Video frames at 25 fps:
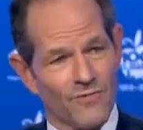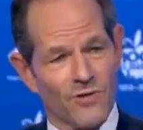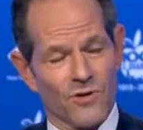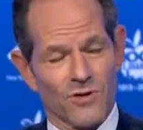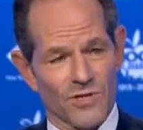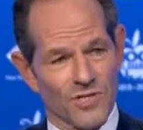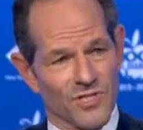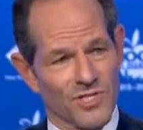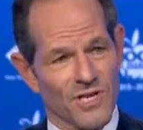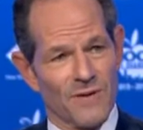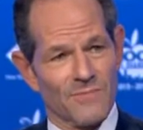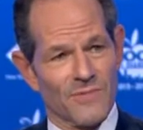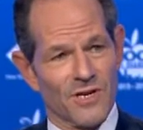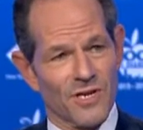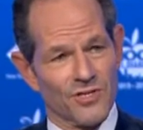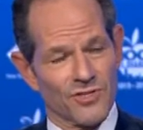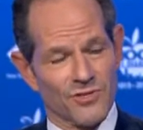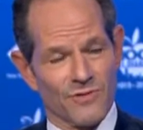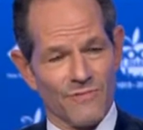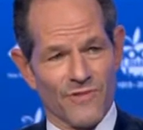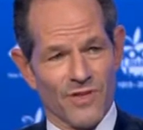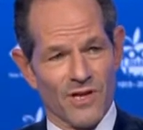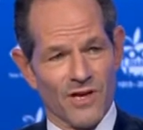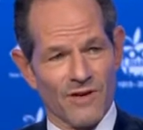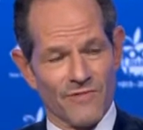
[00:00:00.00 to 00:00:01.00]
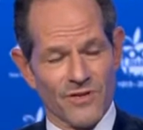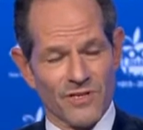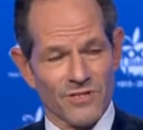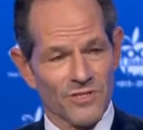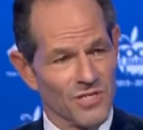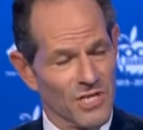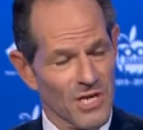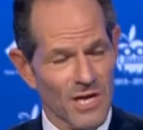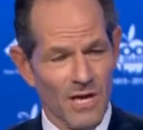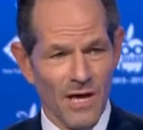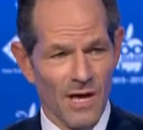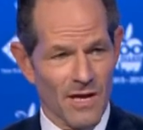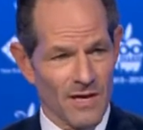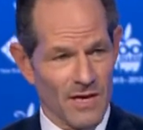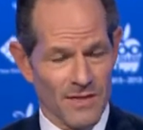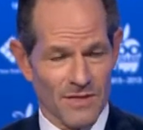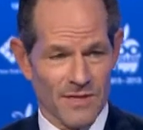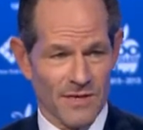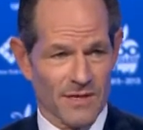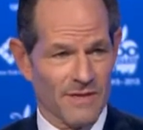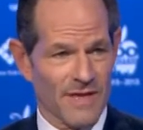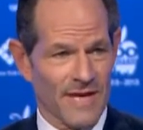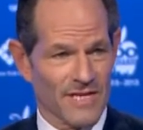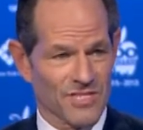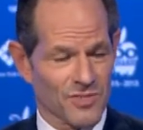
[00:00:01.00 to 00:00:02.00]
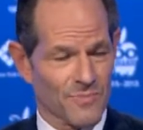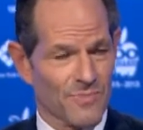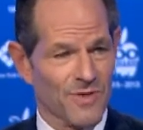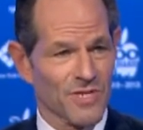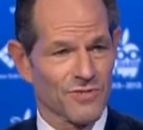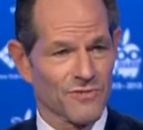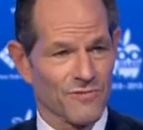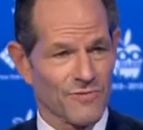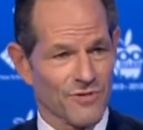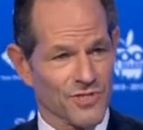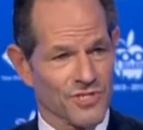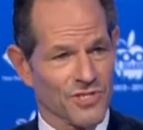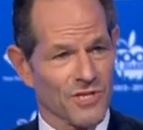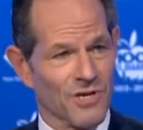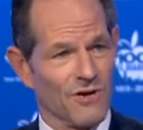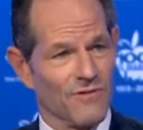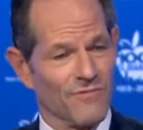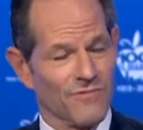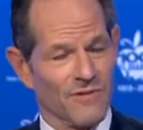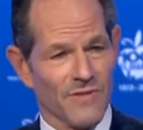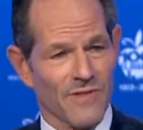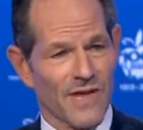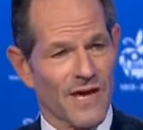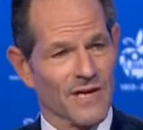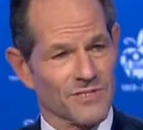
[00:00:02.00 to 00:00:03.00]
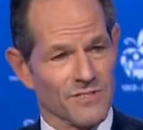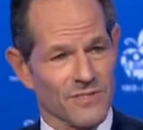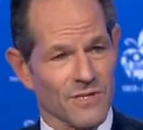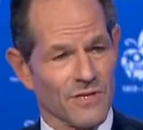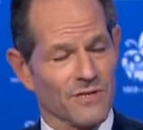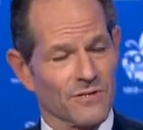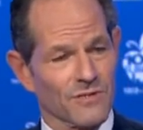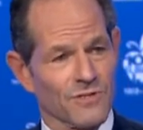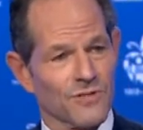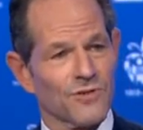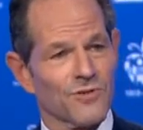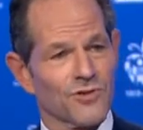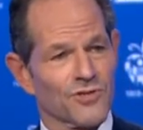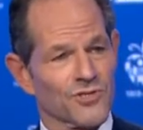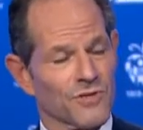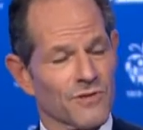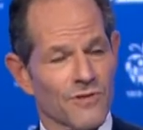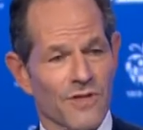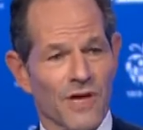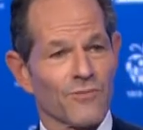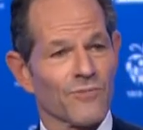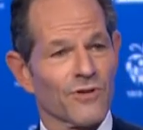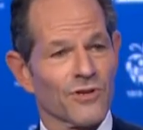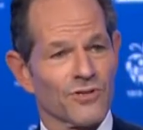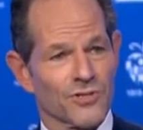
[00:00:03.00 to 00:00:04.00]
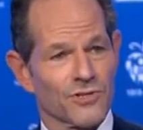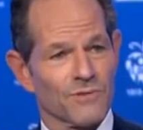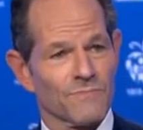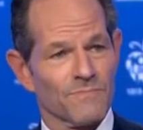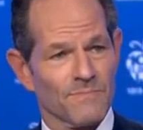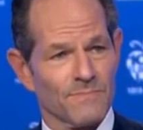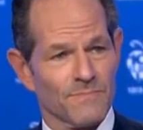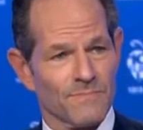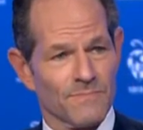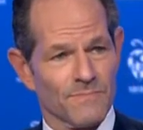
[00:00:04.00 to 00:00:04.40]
a full examination of the evidence. I think that speaks for itself, and that is the conclusion they reached.